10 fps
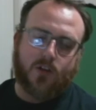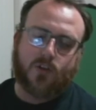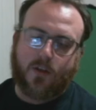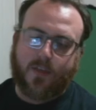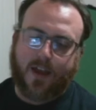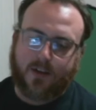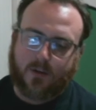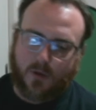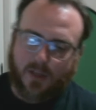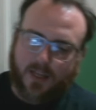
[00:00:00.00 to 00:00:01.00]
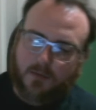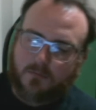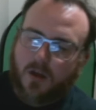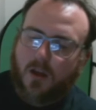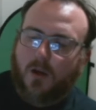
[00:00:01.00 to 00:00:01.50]
turn that into a theme,
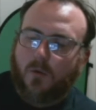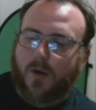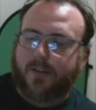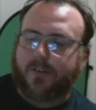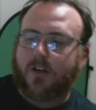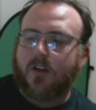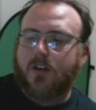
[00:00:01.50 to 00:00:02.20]
whatever.